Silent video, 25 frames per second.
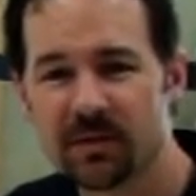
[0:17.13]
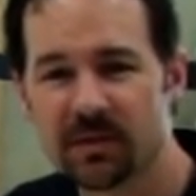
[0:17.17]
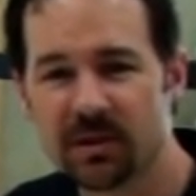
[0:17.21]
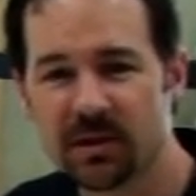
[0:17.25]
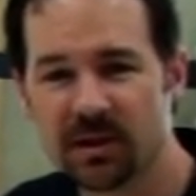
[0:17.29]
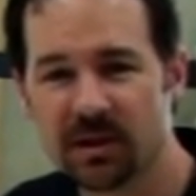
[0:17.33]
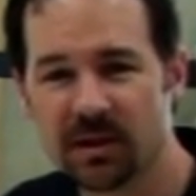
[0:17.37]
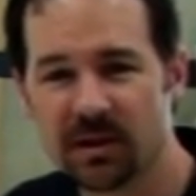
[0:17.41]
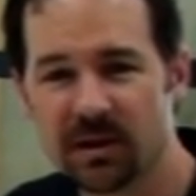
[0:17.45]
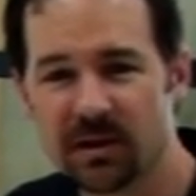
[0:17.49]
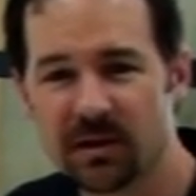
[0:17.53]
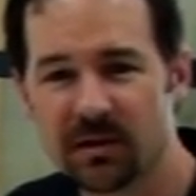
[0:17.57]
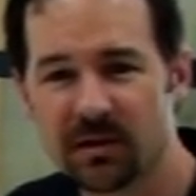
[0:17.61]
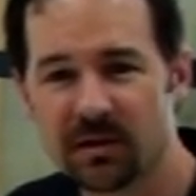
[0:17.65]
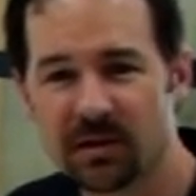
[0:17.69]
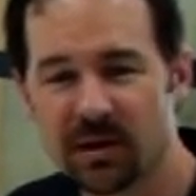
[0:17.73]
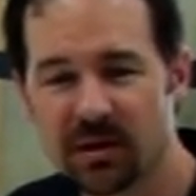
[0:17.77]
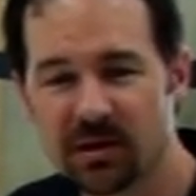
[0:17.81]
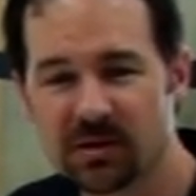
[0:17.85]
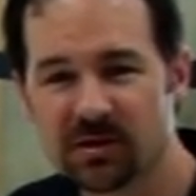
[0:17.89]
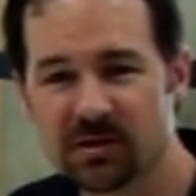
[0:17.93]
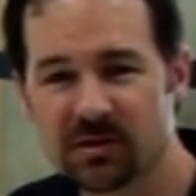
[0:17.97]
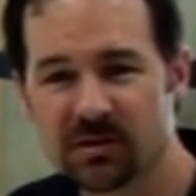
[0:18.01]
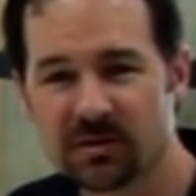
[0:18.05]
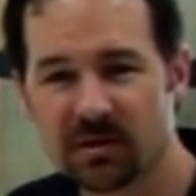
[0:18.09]

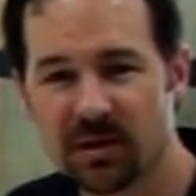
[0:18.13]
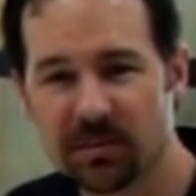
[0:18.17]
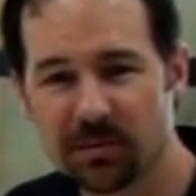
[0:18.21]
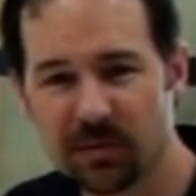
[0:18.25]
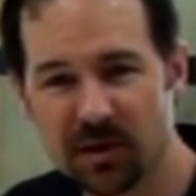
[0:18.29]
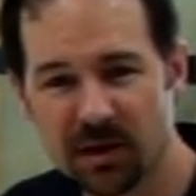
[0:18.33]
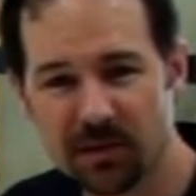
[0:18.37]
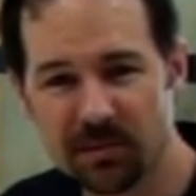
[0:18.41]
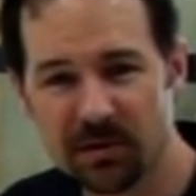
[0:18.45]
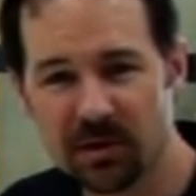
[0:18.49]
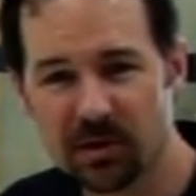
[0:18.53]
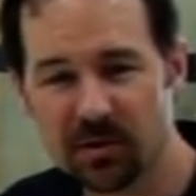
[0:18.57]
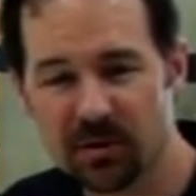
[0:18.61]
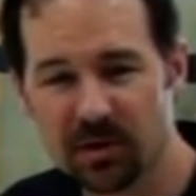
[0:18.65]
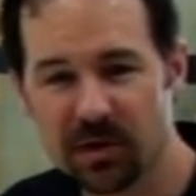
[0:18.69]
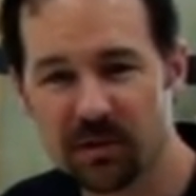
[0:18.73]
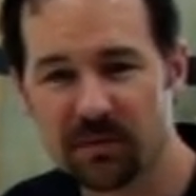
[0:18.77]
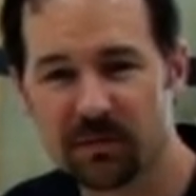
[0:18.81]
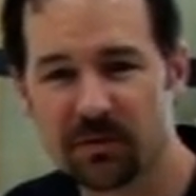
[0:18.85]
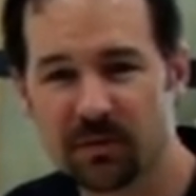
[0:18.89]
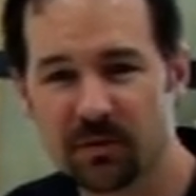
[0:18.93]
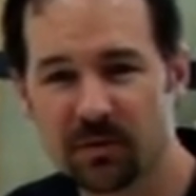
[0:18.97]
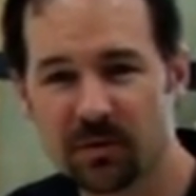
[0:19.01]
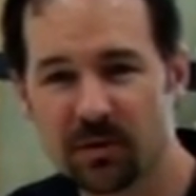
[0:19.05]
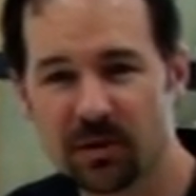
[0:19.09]
I'm going to be looking
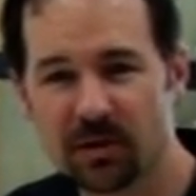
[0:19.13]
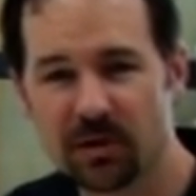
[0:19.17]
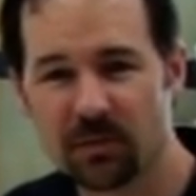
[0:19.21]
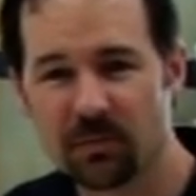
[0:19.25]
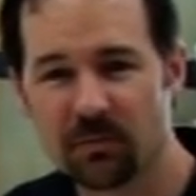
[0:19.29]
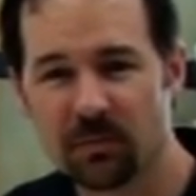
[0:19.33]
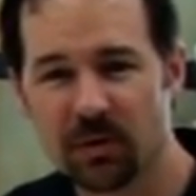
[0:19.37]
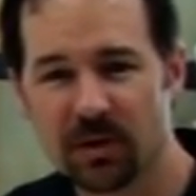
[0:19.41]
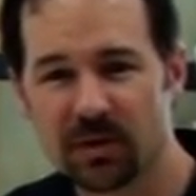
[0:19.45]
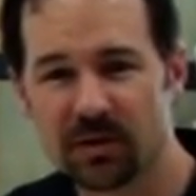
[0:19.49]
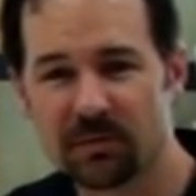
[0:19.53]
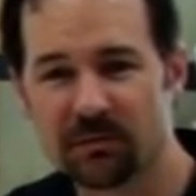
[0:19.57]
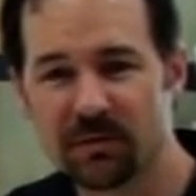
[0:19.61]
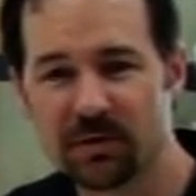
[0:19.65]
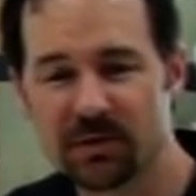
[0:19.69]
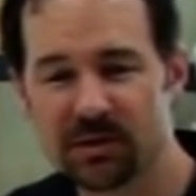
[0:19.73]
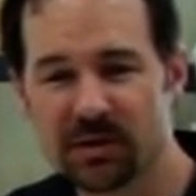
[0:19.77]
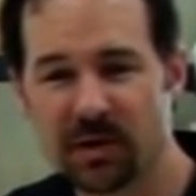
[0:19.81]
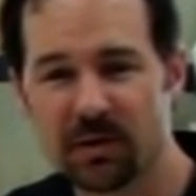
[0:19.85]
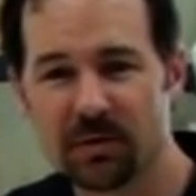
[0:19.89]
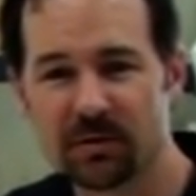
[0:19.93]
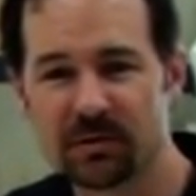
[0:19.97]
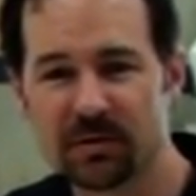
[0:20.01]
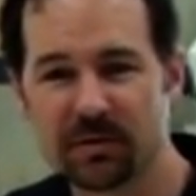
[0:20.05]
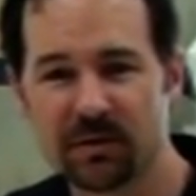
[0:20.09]
for what the
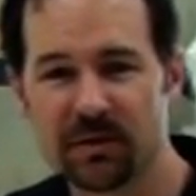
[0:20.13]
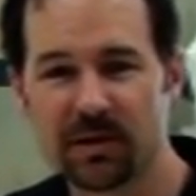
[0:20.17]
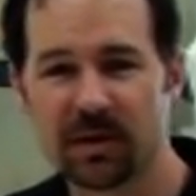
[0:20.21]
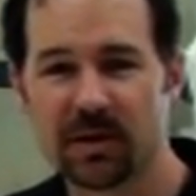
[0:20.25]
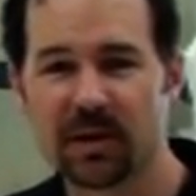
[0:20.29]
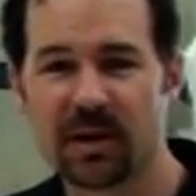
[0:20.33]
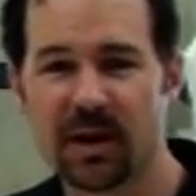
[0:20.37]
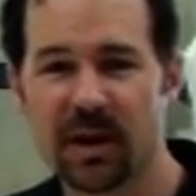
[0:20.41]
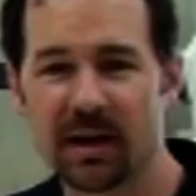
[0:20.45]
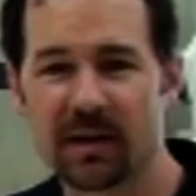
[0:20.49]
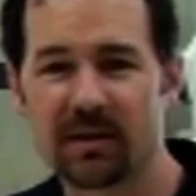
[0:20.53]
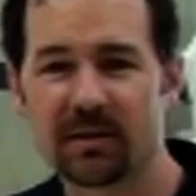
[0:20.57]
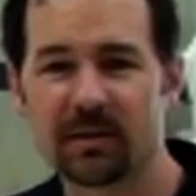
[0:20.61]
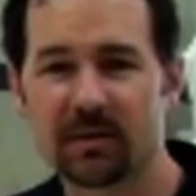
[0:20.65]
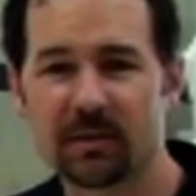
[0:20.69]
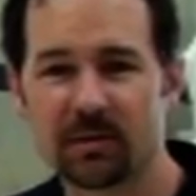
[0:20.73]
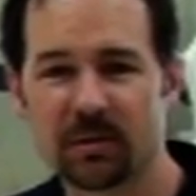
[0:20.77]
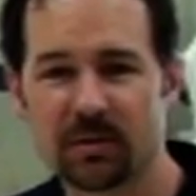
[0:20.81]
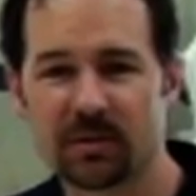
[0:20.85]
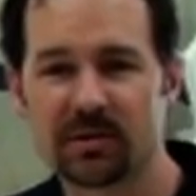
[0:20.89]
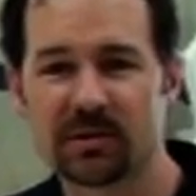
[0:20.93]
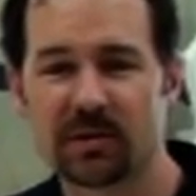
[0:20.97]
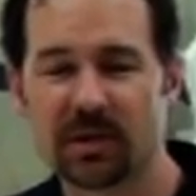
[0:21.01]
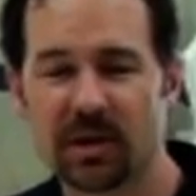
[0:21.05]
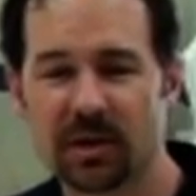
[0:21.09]
result of the cut
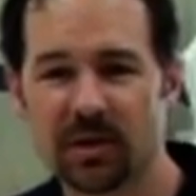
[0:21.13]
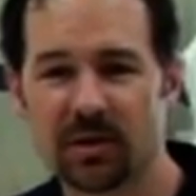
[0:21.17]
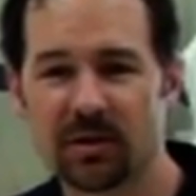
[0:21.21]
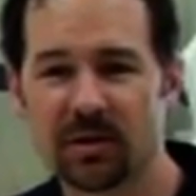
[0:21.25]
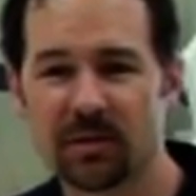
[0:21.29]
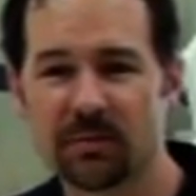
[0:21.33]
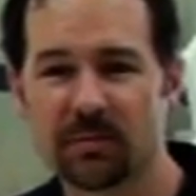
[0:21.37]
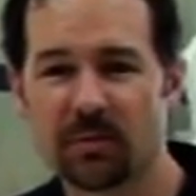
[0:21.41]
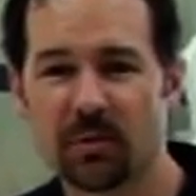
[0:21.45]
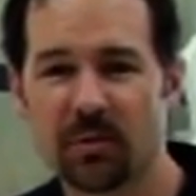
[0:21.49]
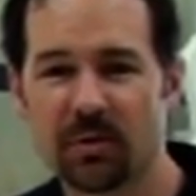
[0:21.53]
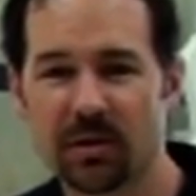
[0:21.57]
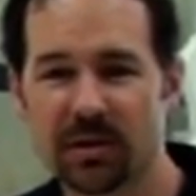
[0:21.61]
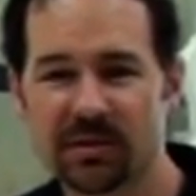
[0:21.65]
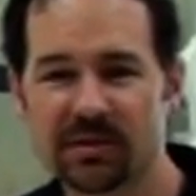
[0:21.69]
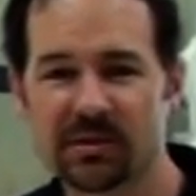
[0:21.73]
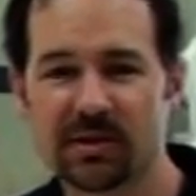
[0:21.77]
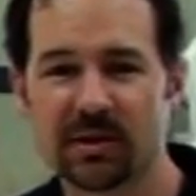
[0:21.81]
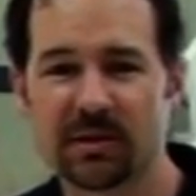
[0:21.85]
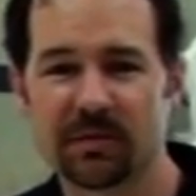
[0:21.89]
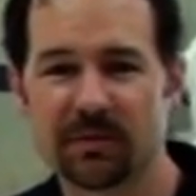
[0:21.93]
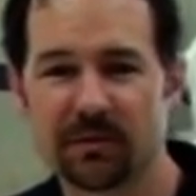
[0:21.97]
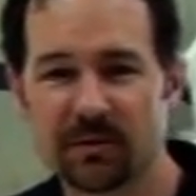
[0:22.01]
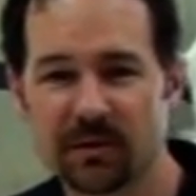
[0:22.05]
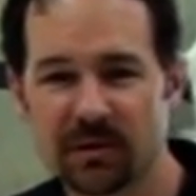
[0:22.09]
looks like on the board
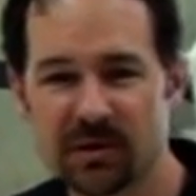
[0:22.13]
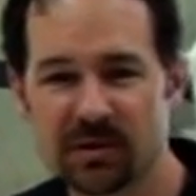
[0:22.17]
itself,